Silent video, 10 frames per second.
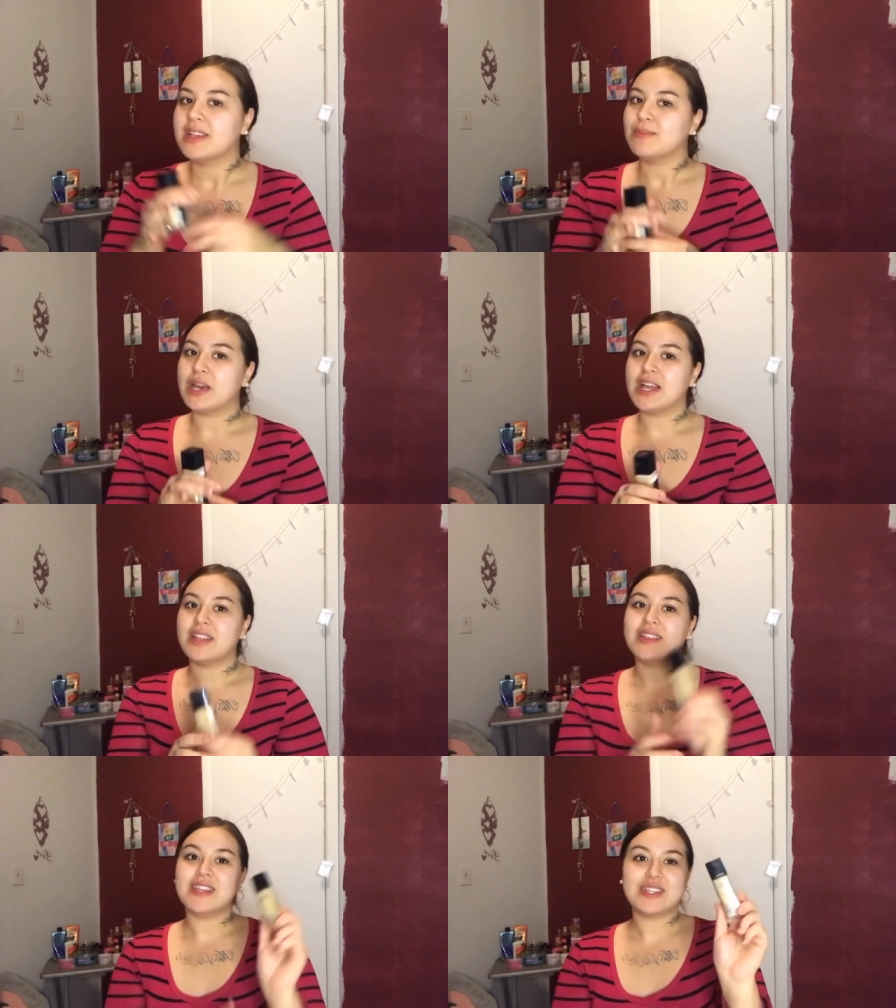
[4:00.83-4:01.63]

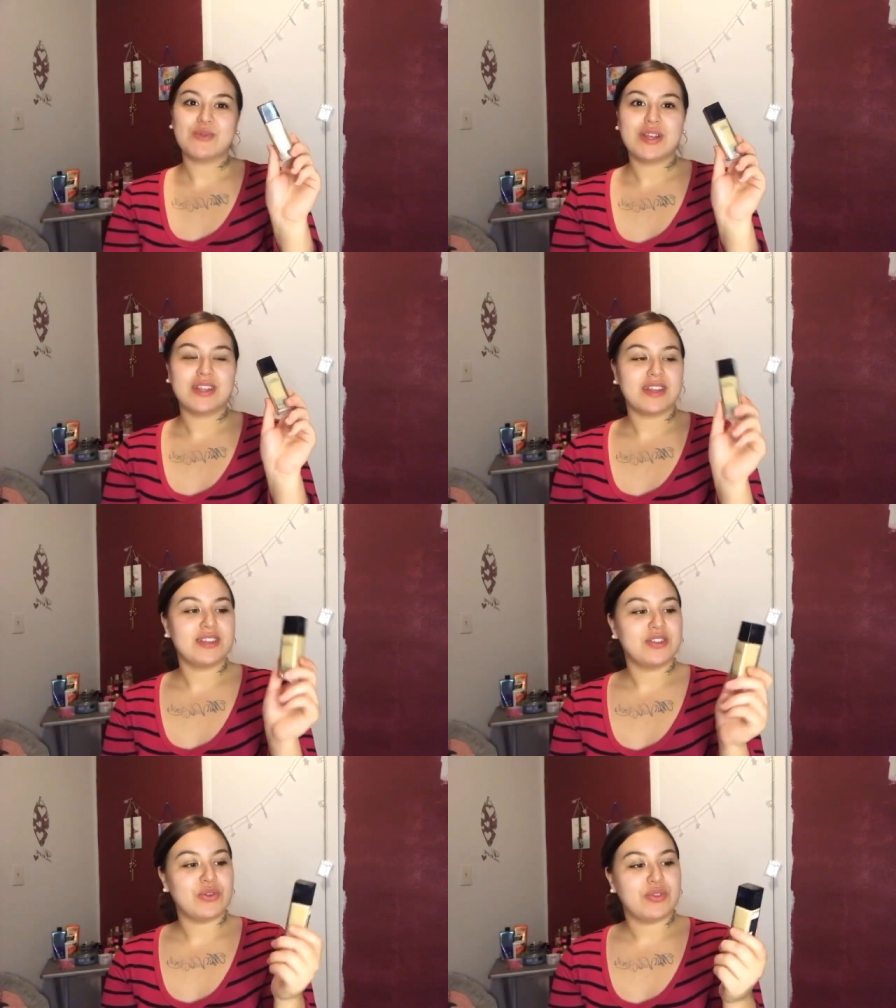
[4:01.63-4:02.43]
But this one
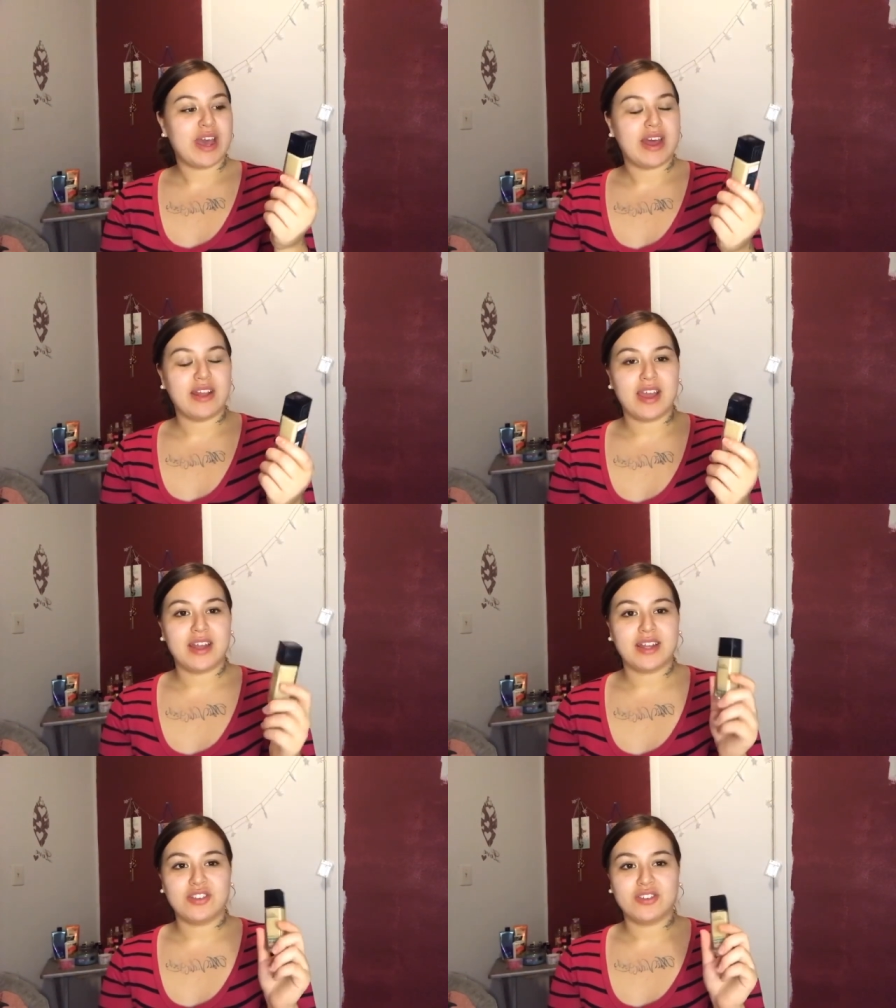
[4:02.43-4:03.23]
doesn't do that,
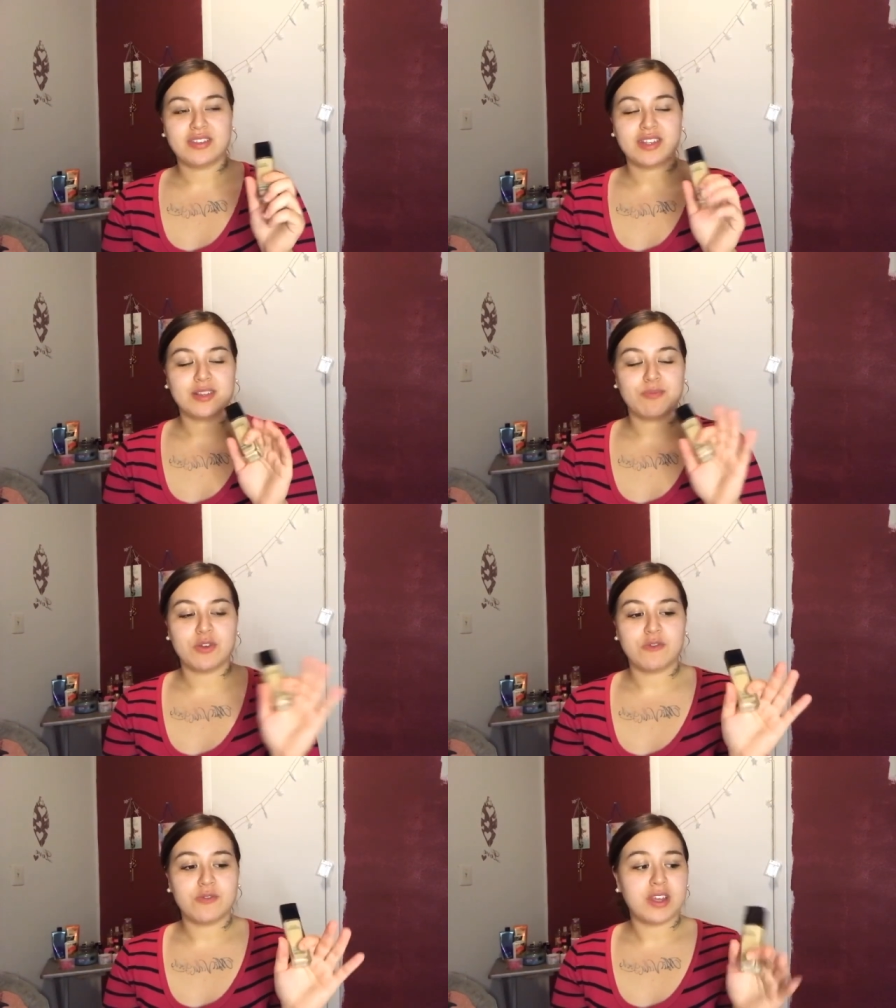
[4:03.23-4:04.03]
and it just sits
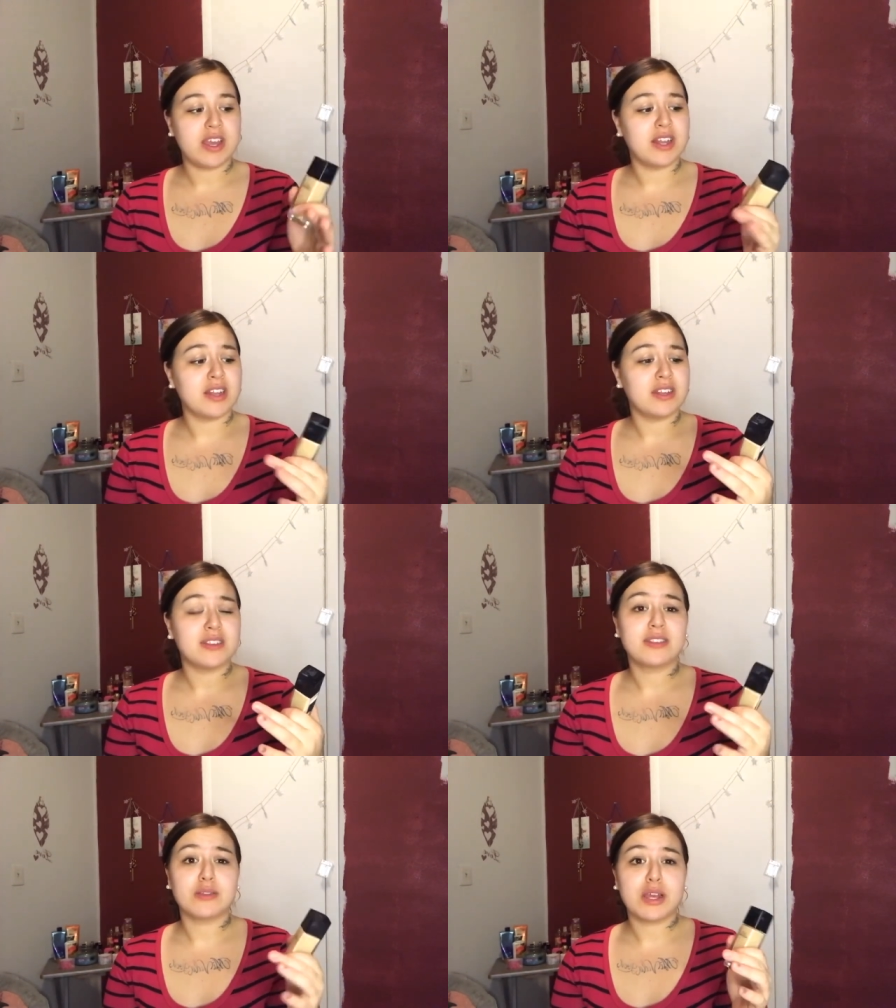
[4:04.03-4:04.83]
beautifully, and
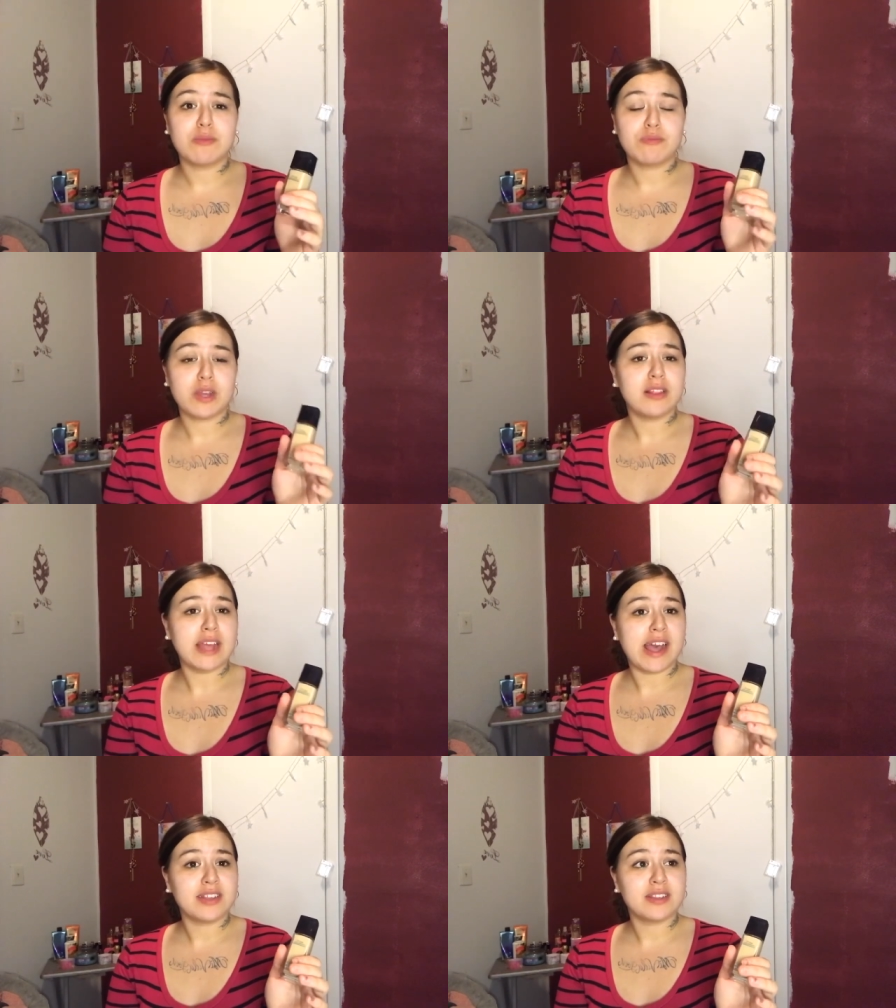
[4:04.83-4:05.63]
it
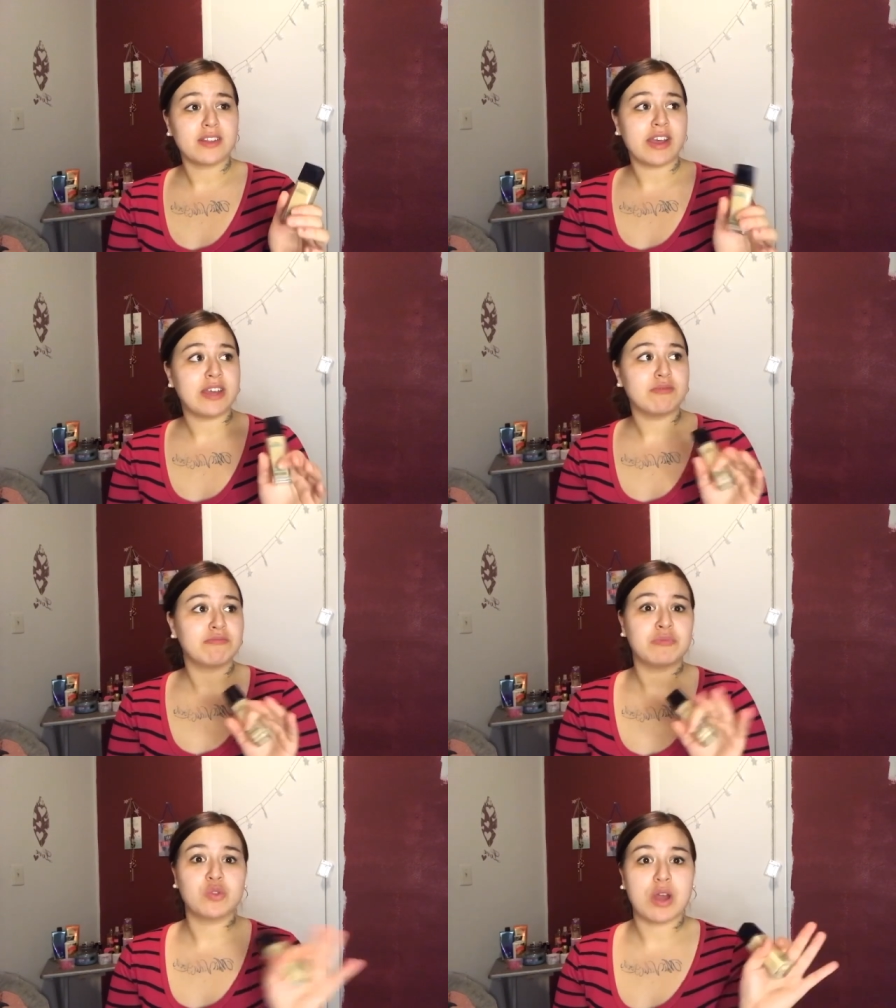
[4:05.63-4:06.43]
lasts like
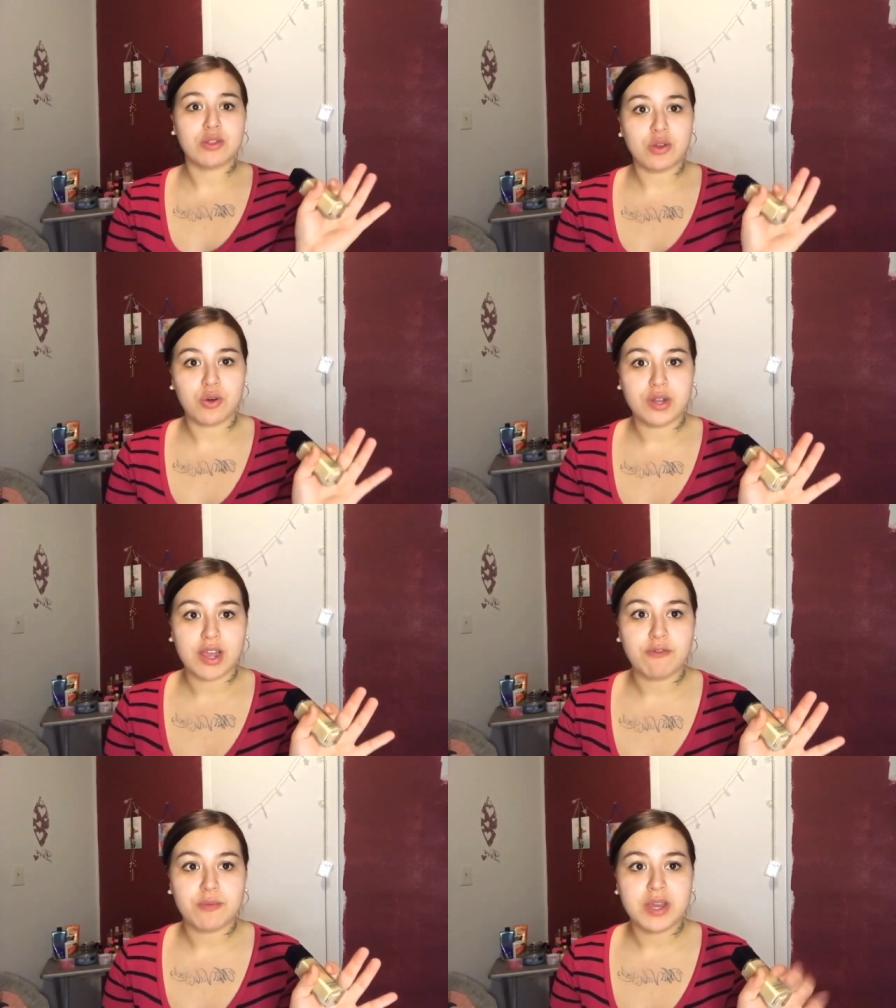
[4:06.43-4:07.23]
throughout the whole
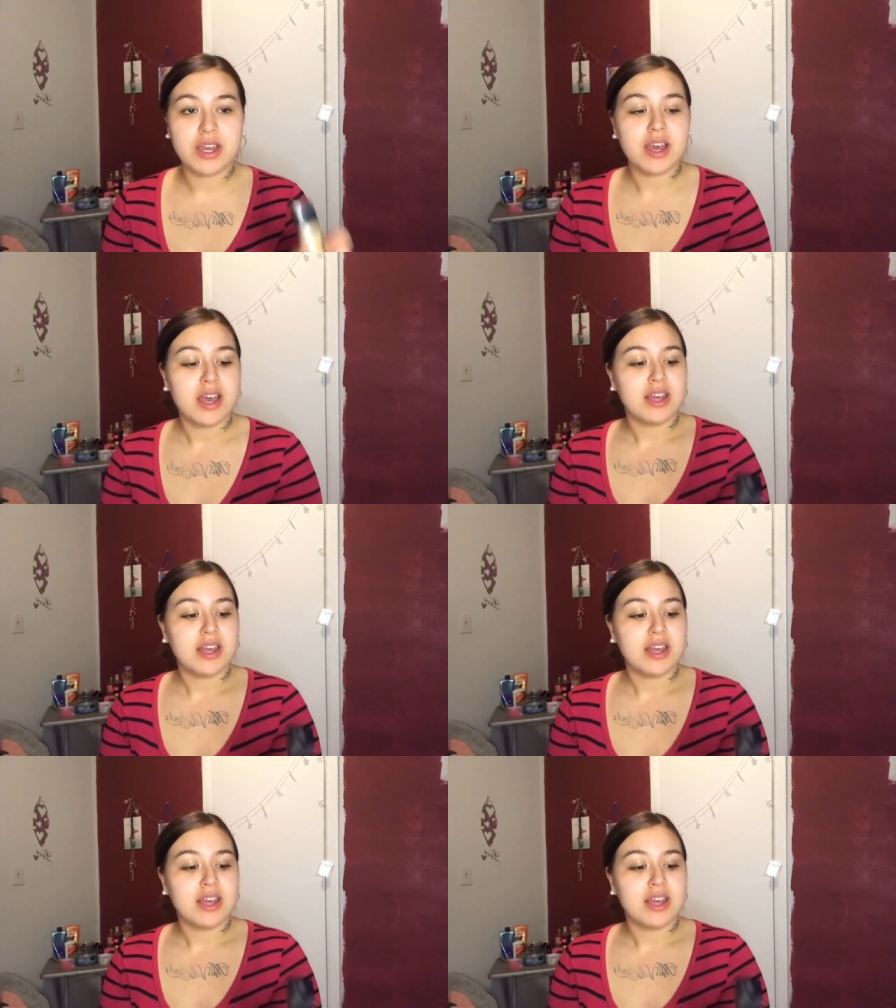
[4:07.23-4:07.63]
day for me.